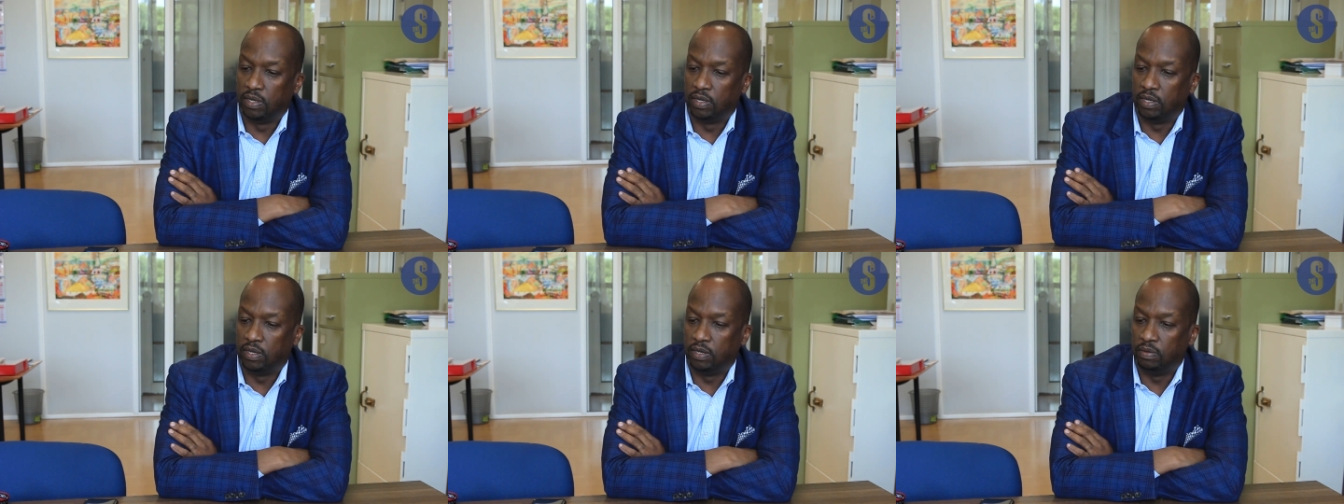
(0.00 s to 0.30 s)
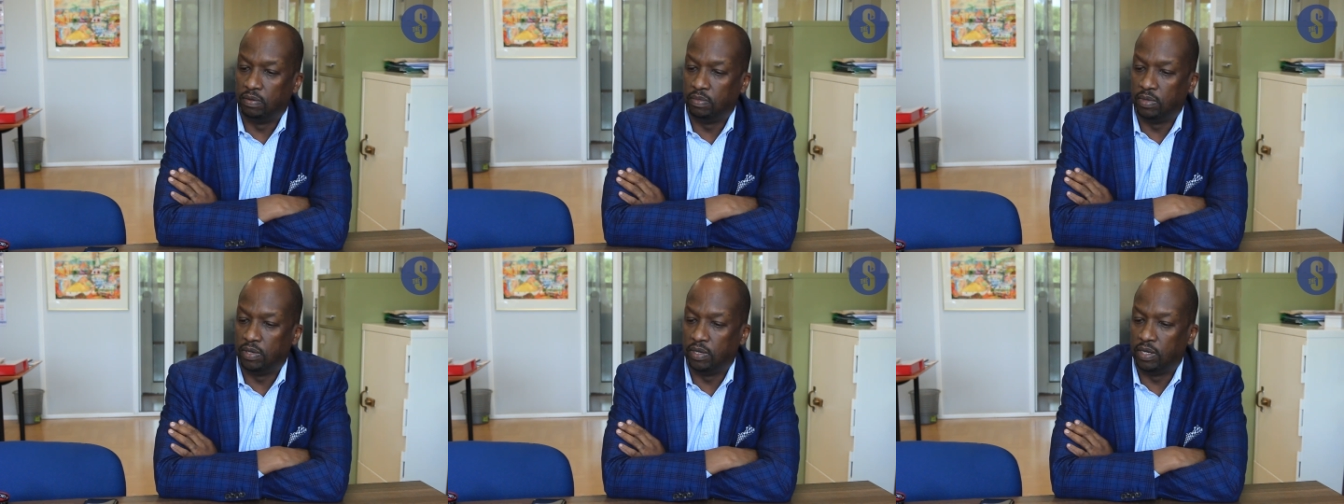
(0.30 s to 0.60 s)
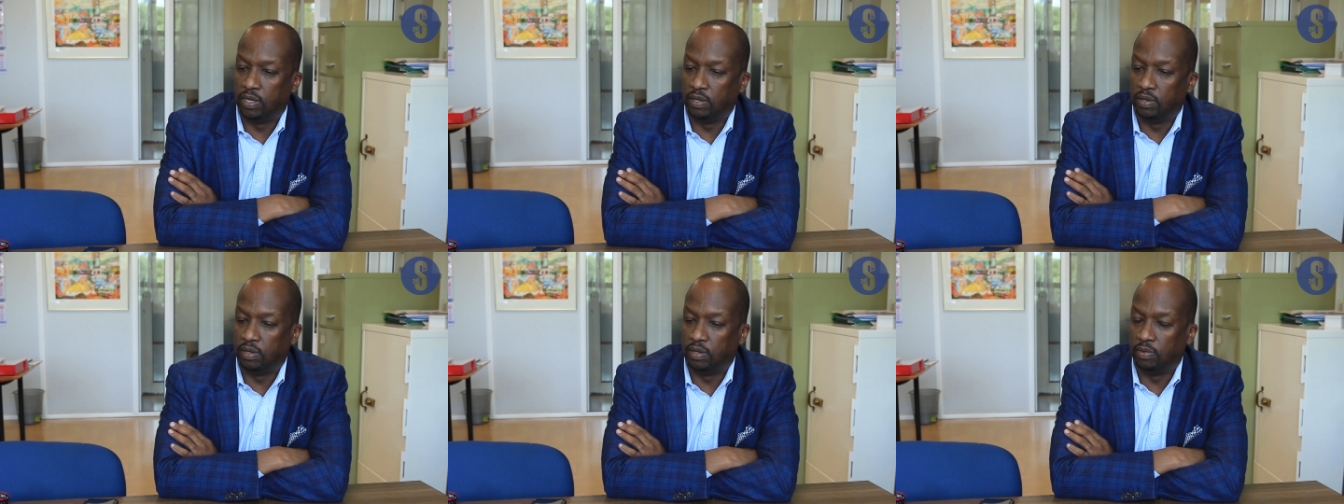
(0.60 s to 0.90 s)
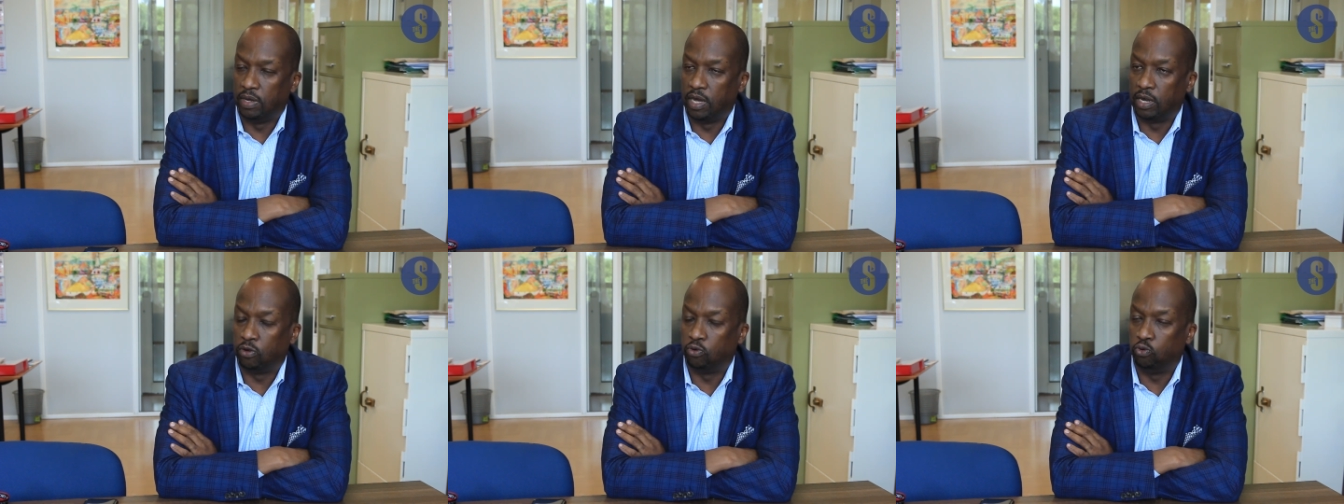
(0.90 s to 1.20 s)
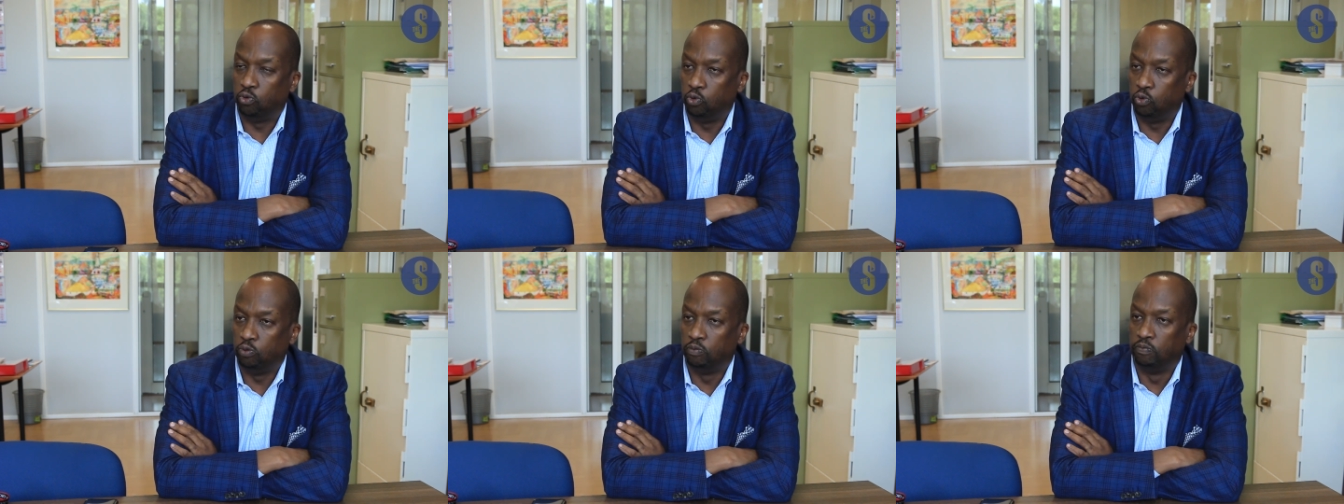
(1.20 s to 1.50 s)
um,
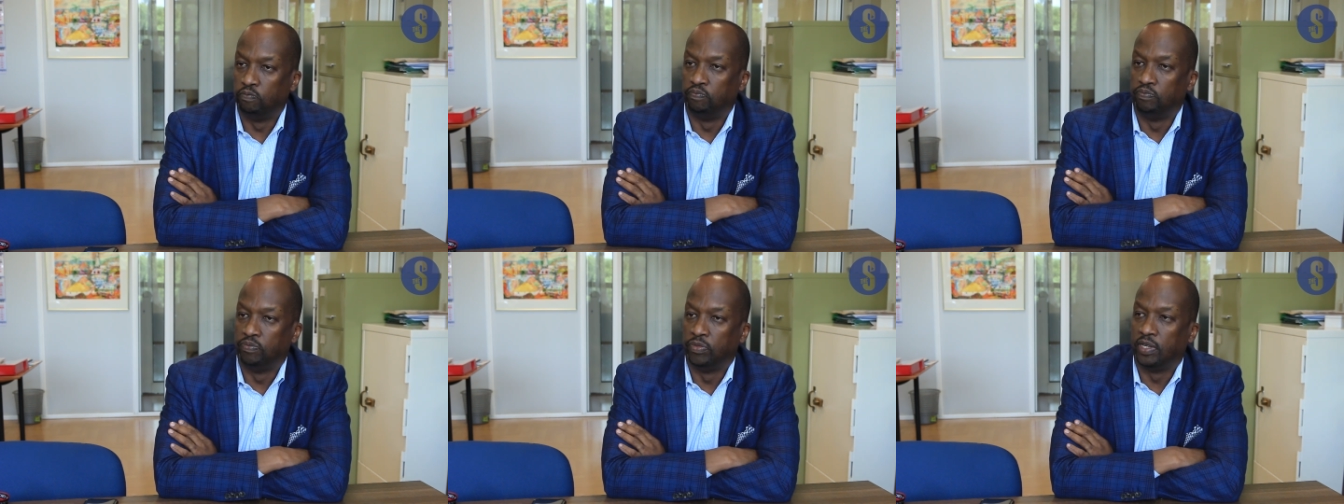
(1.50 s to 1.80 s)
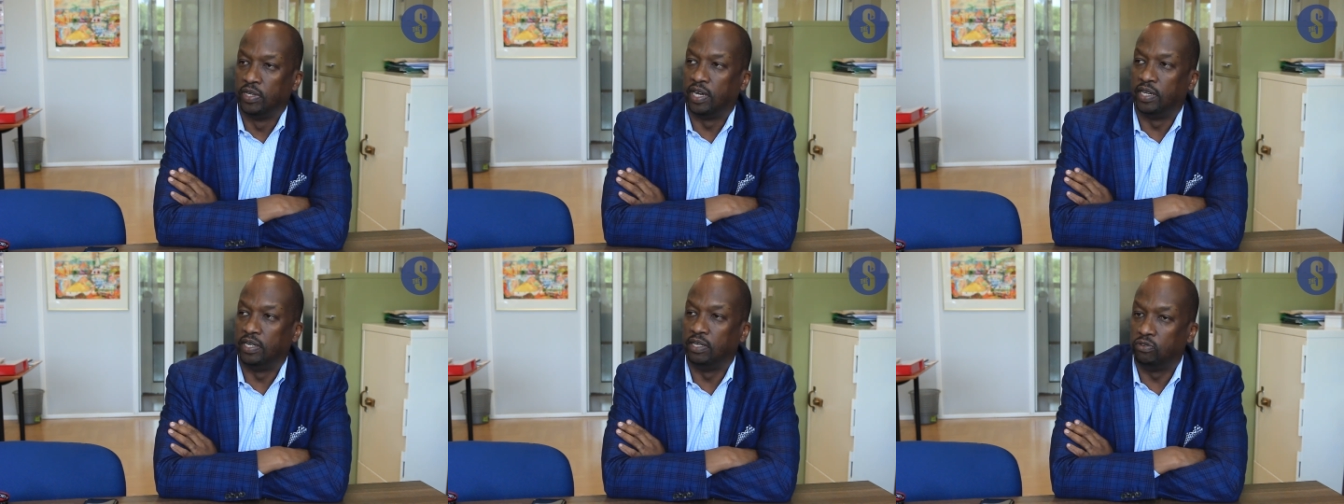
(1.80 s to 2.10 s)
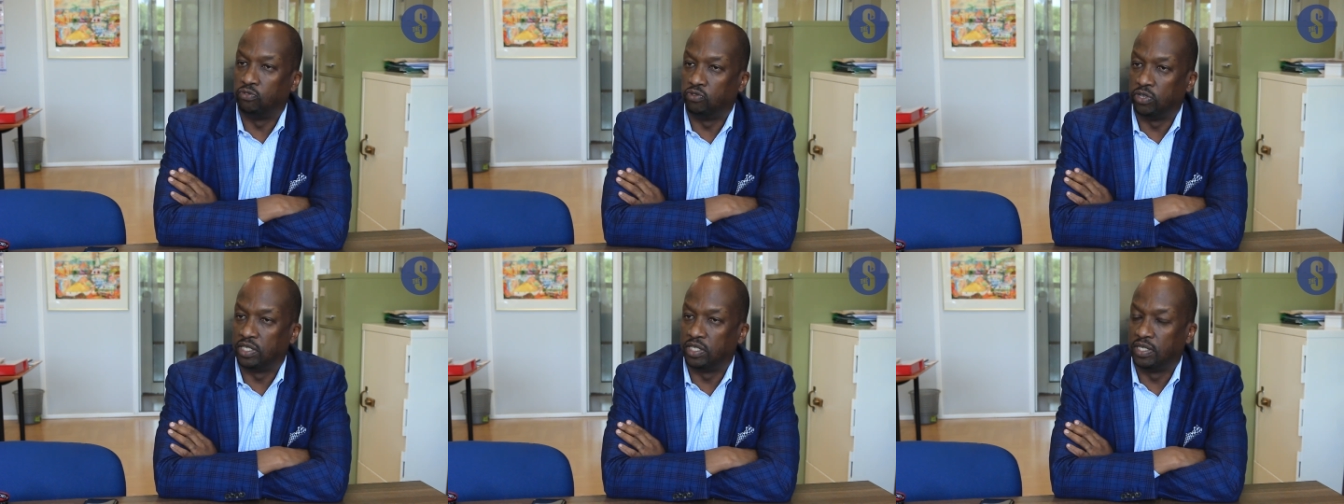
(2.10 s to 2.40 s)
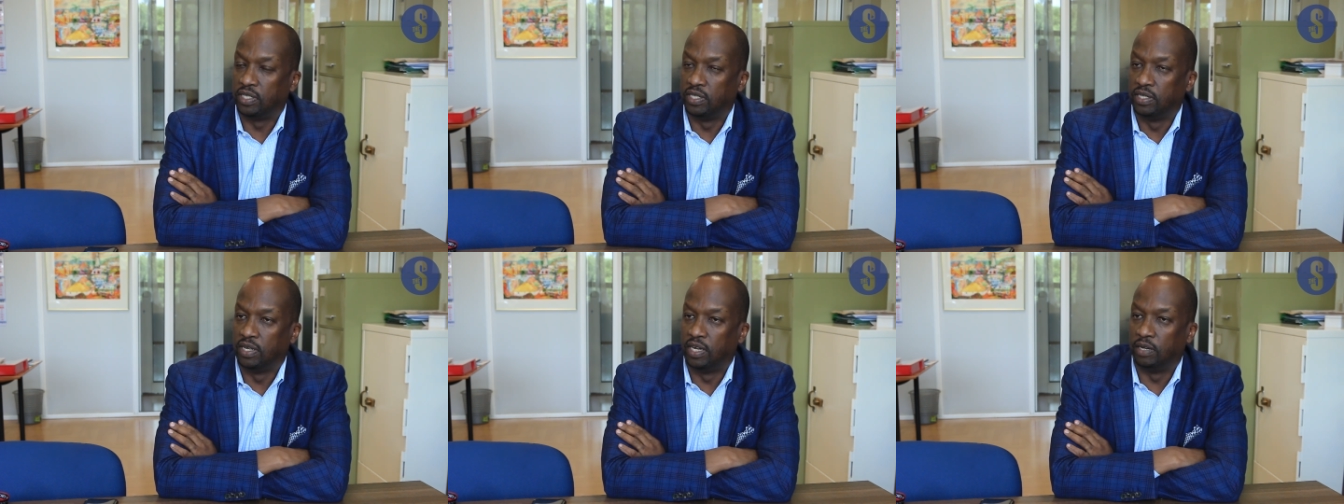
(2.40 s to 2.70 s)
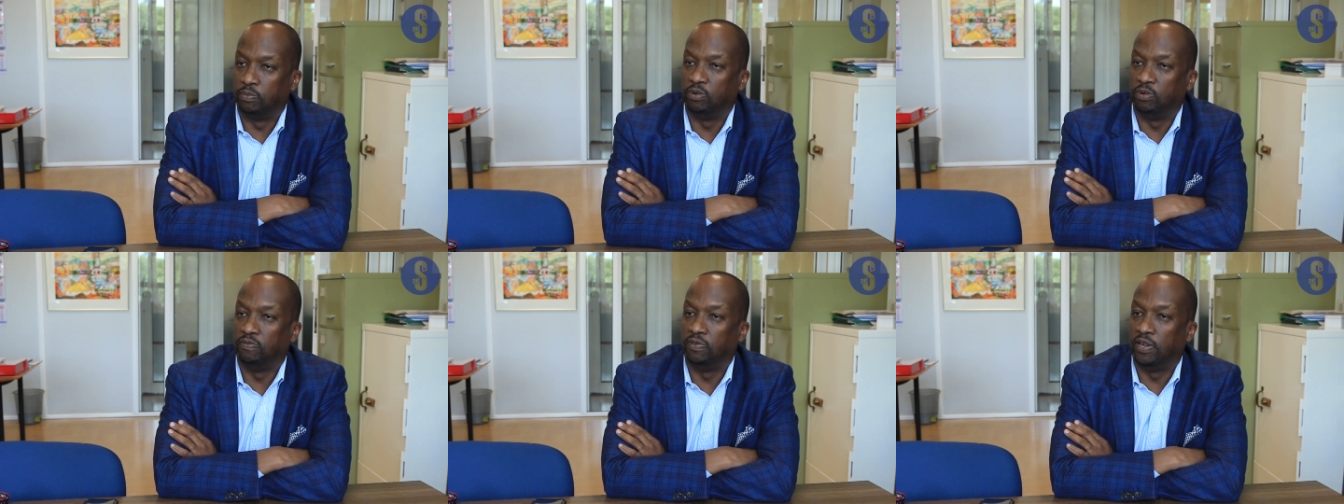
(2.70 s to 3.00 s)
accrue an interest
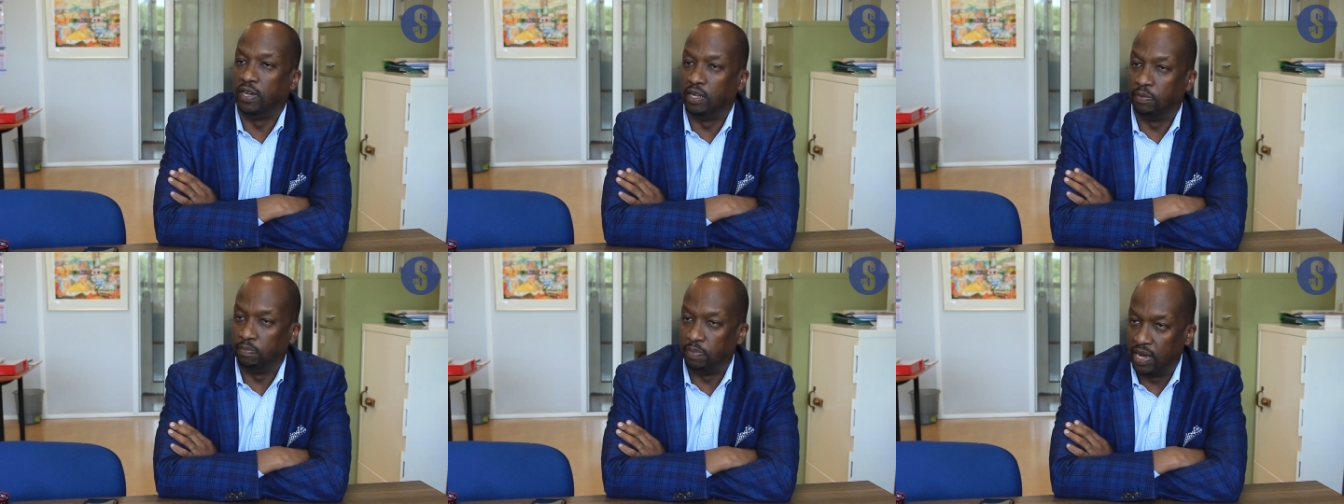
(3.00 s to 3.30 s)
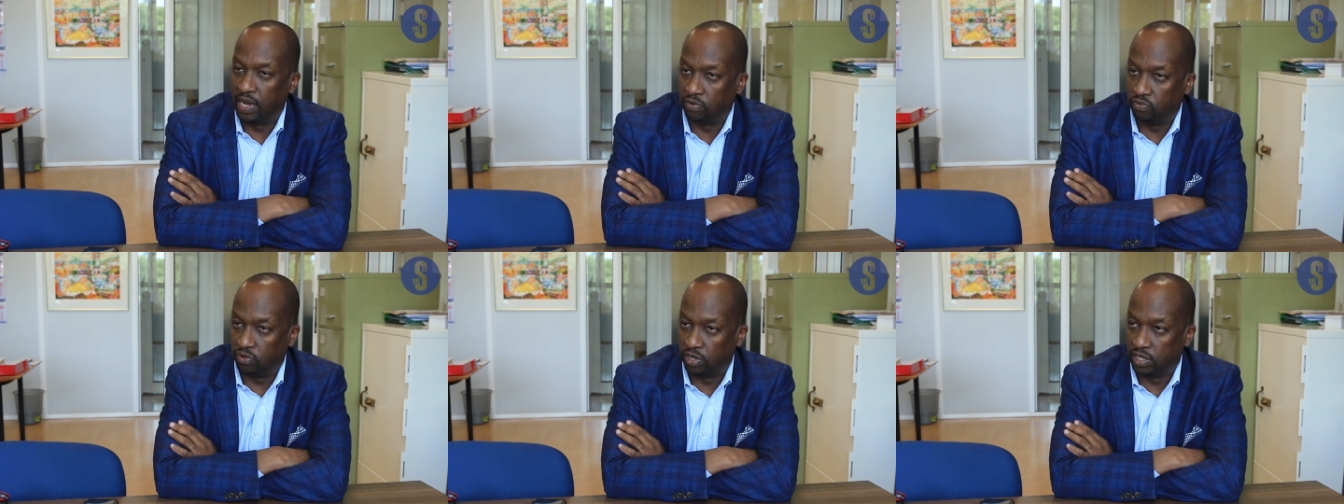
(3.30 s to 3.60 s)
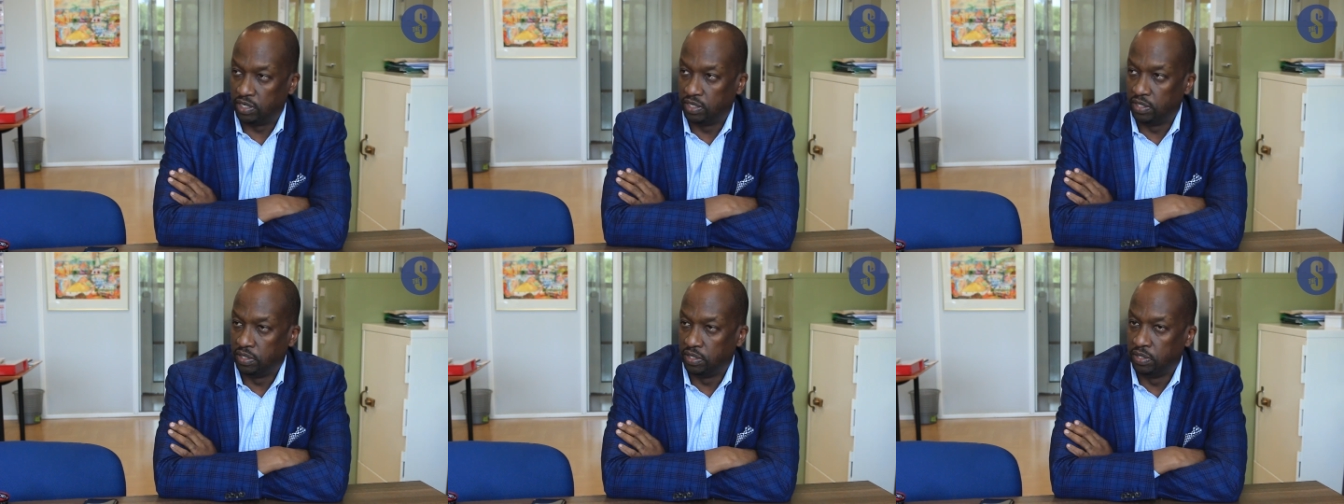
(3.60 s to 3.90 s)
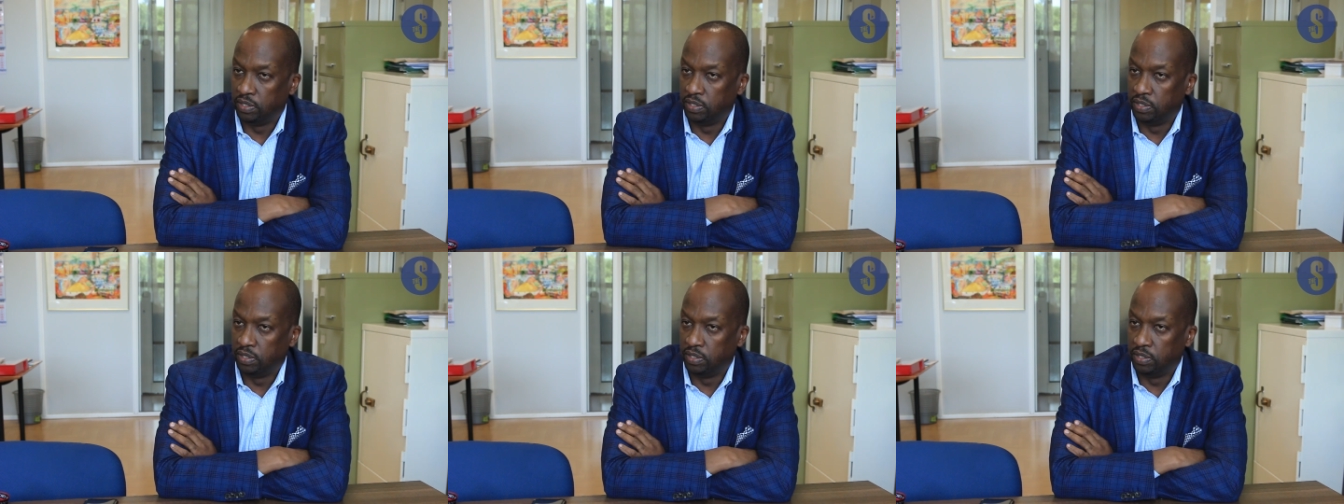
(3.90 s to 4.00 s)
at prevailing bank rate.